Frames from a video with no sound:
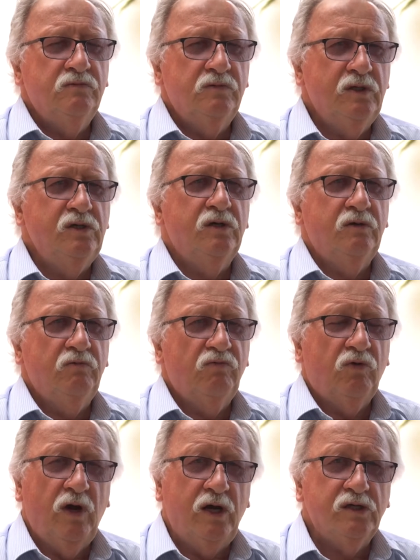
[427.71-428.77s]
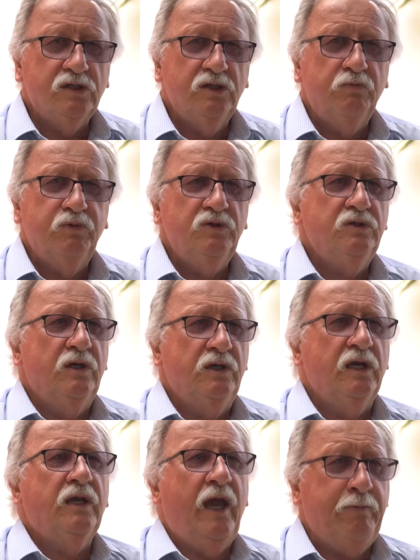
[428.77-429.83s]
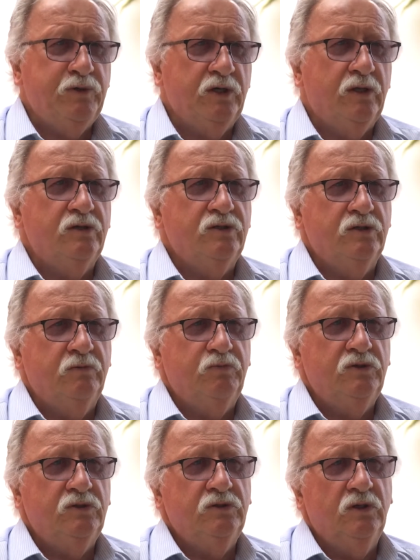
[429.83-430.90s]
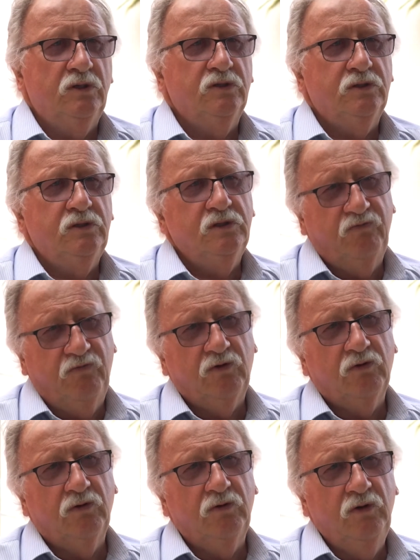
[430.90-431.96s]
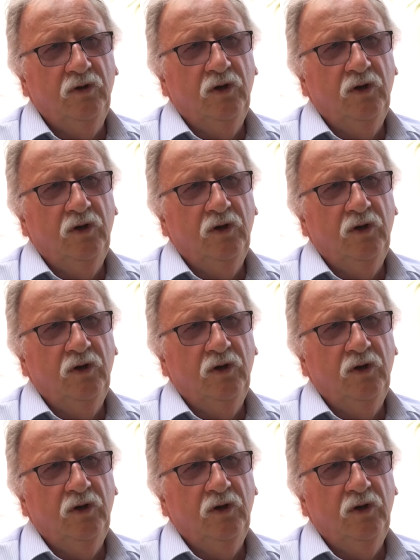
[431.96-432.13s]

then you create your surplus, and then capture those surplus dollars is a very good